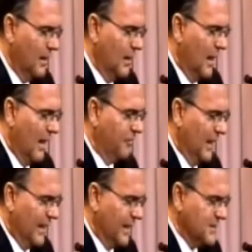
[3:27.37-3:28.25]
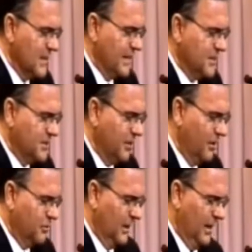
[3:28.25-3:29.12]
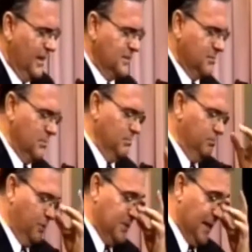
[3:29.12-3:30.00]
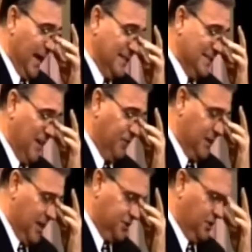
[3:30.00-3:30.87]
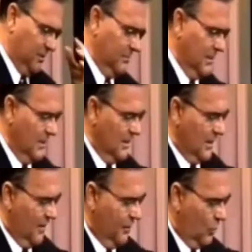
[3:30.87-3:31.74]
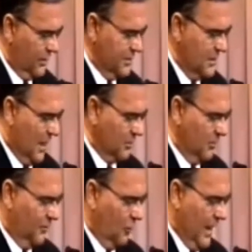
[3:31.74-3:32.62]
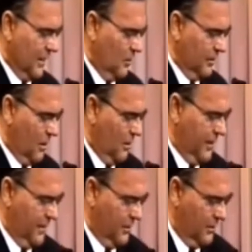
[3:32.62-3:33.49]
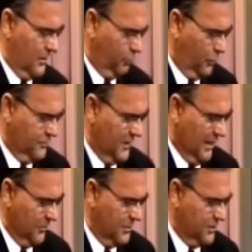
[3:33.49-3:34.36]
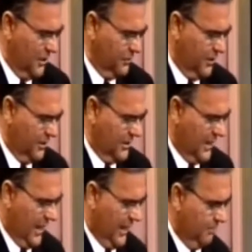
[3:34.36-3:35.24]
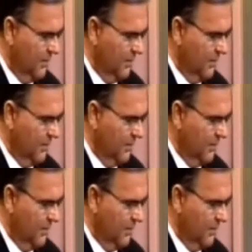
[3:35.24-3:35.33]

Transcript: I feel like it's necessary to at least present a definition of the oneness doctrine before I go into all the other proofs that I'm going to show you here today.